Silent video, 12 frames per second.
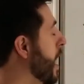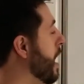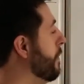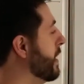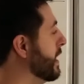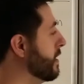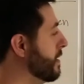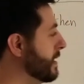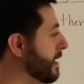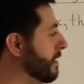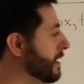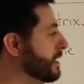but it
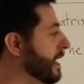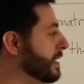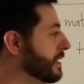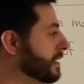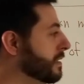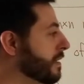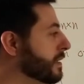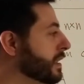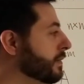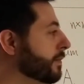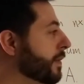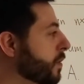turns out in this case this
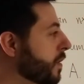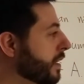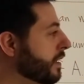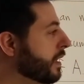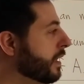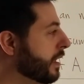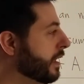constant will be 1,